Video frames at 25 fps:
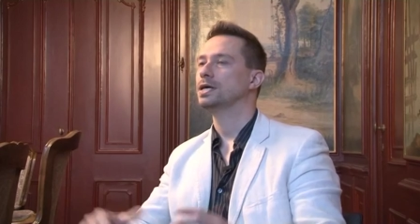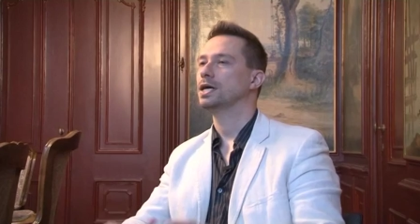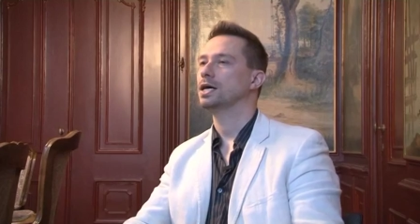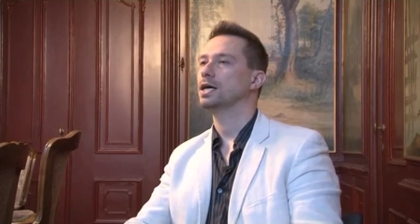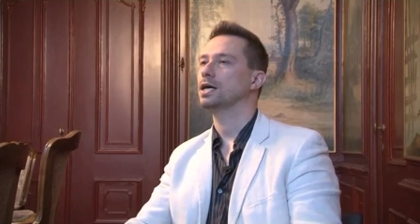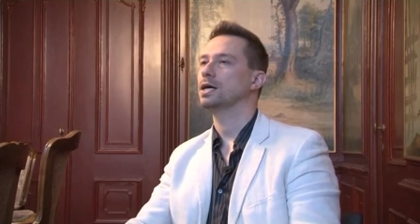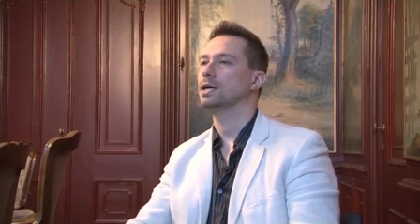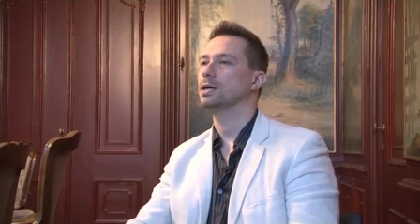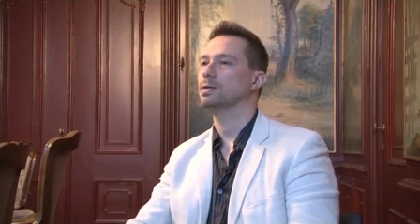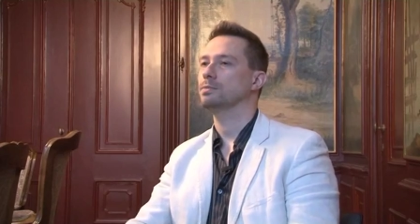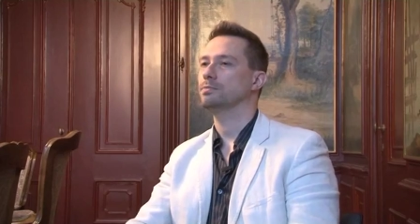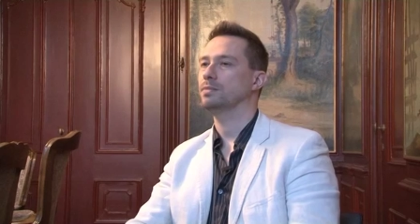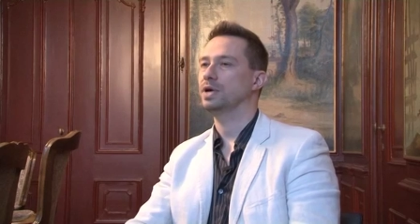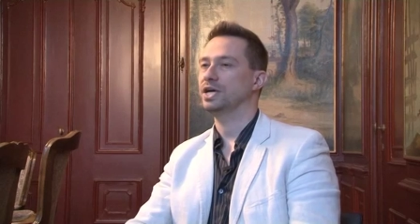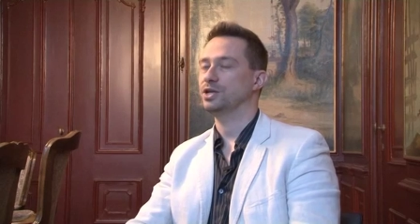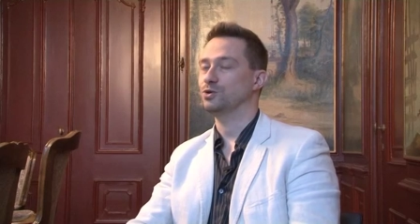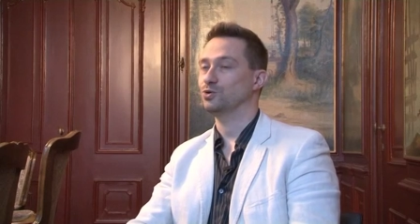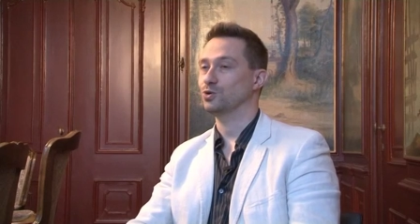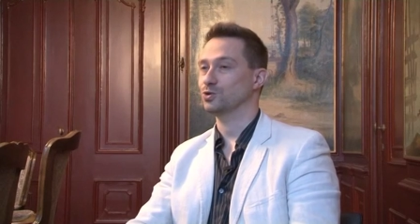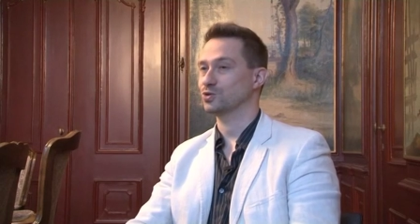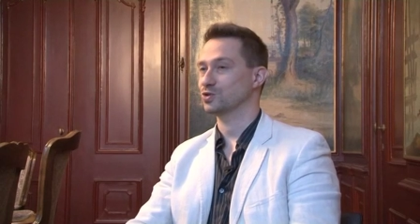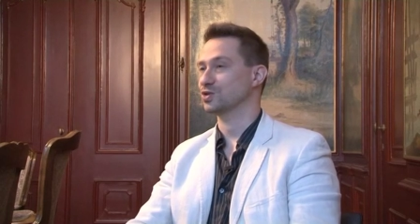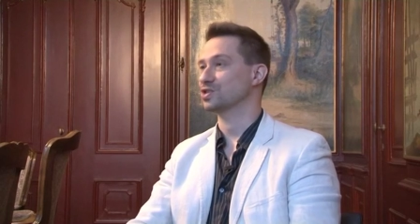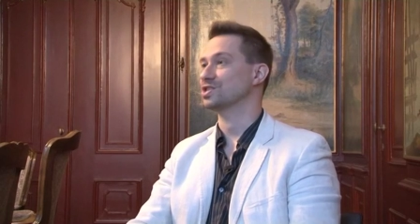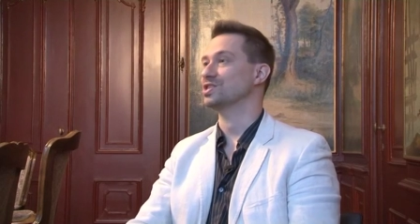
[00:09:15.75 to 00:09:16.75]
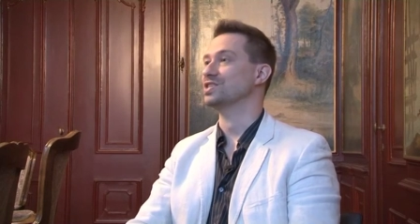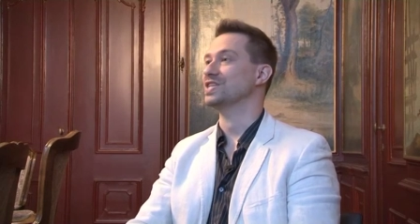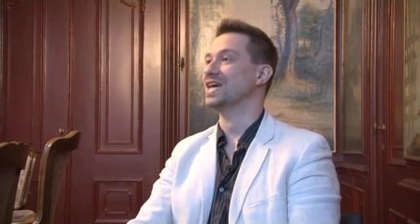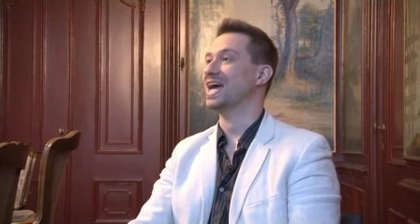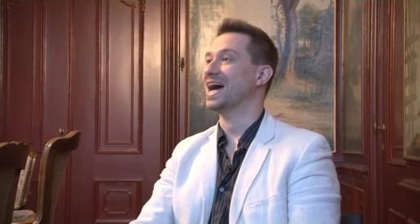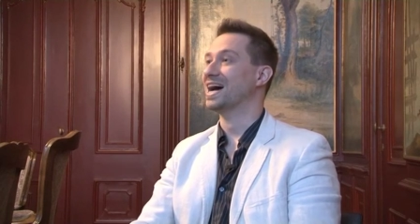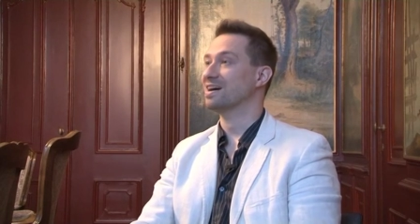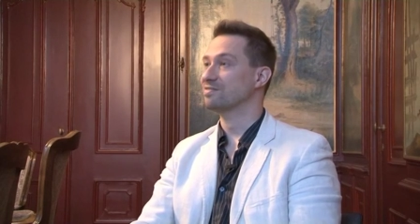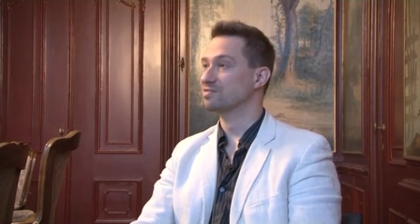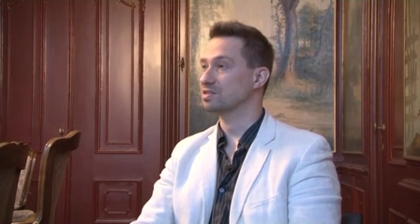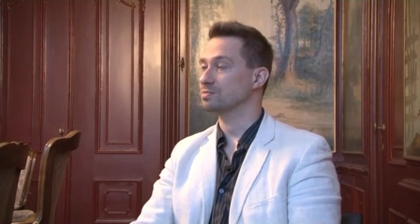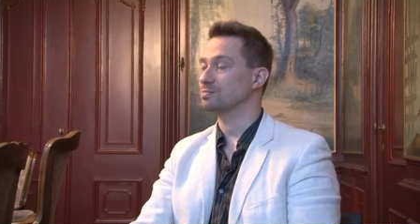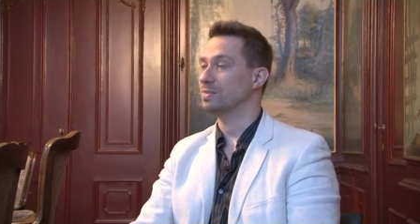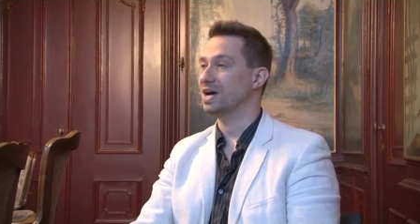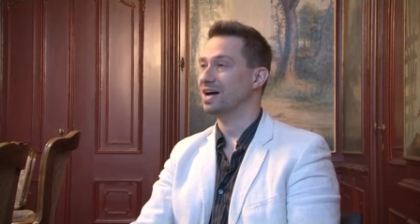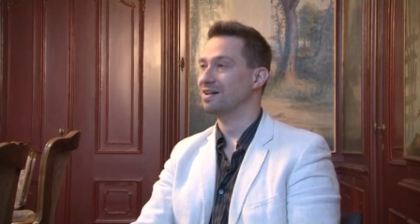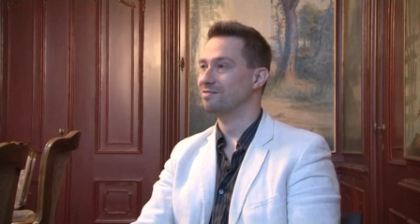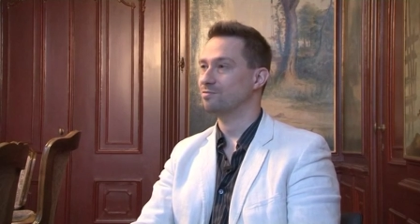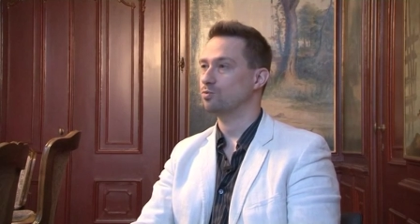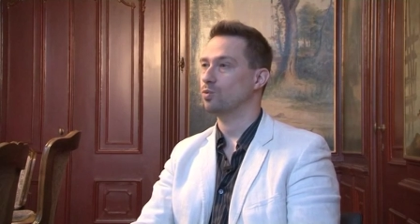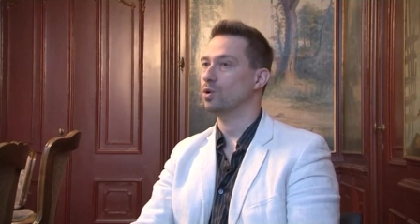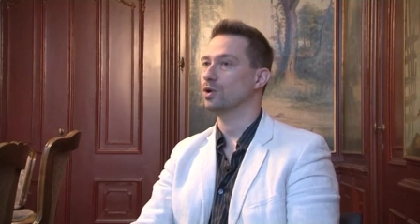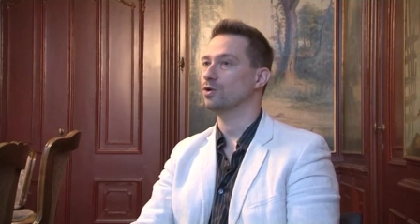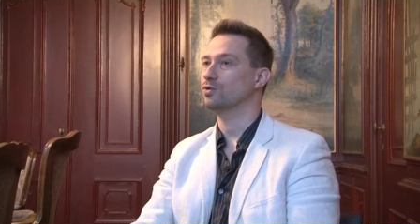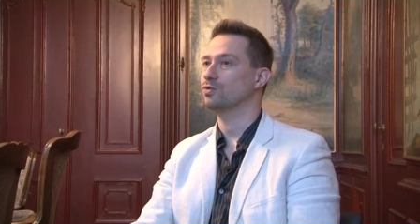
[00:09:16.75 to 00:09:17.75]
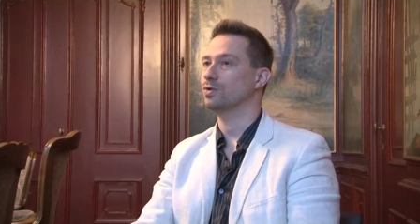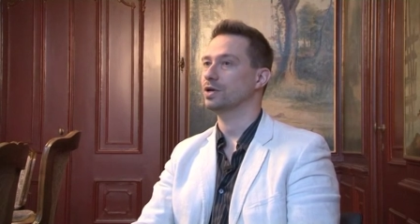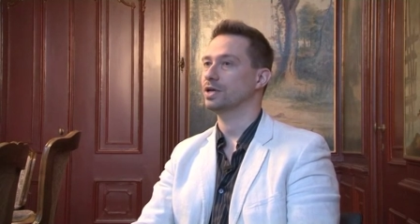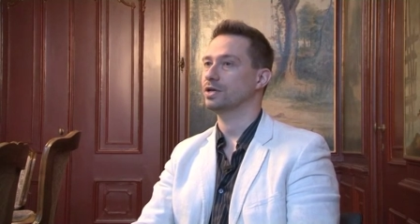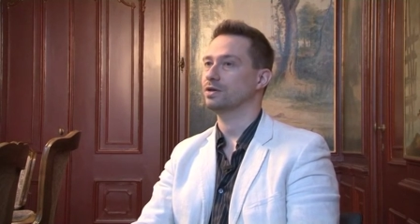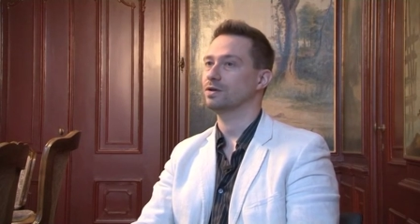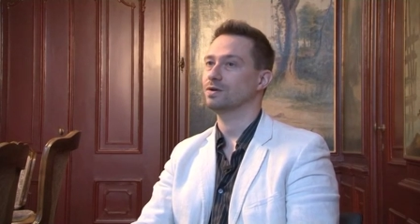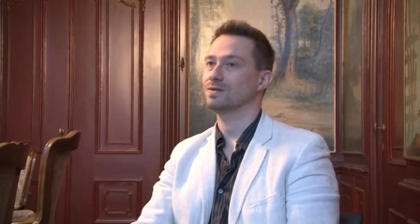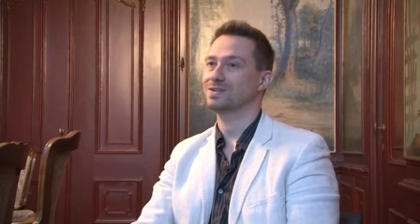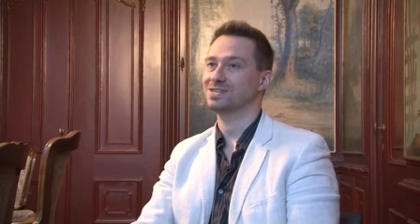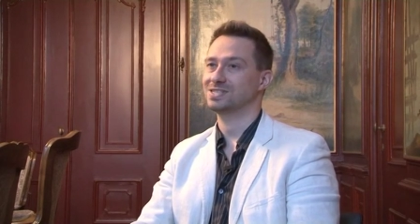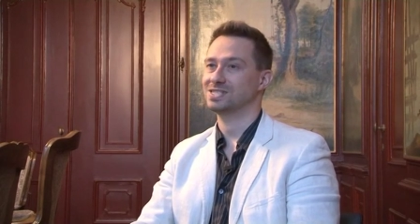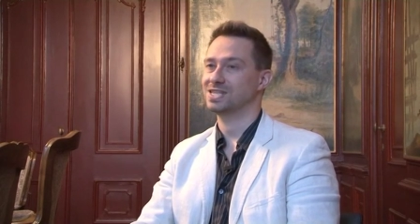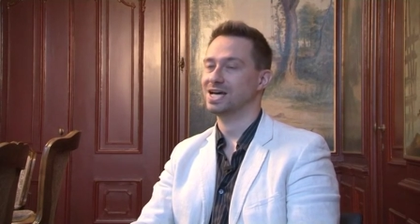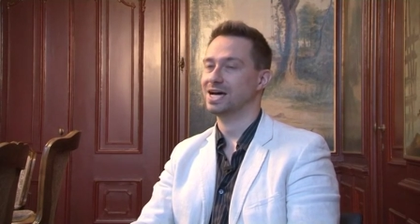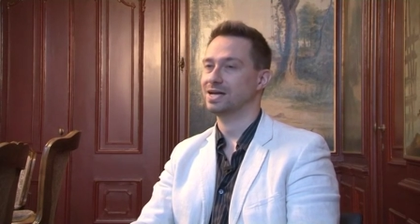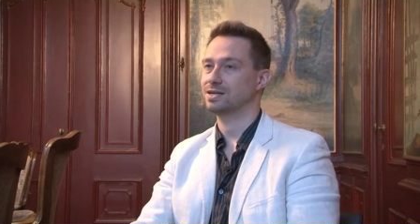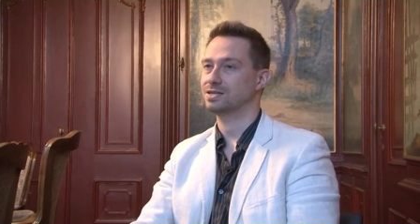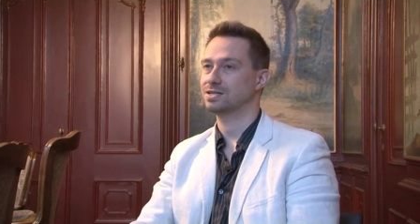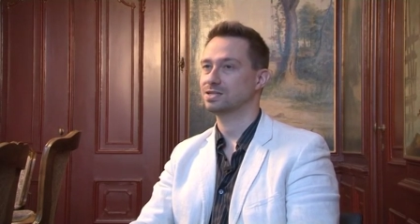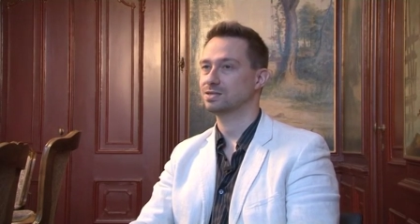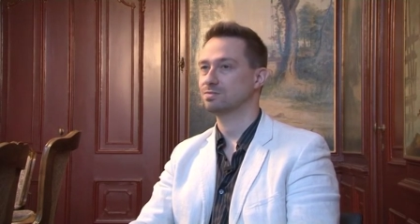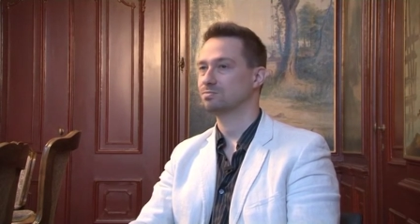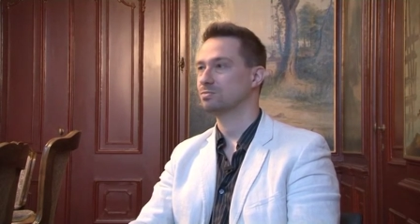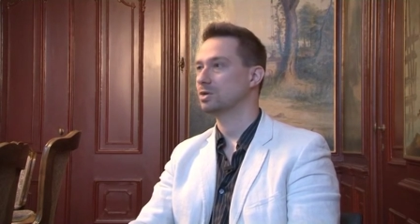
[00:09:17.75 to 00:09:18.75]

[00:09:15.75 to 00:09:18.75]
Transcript: Um, and you also see the aftermath, wondering, you know, does that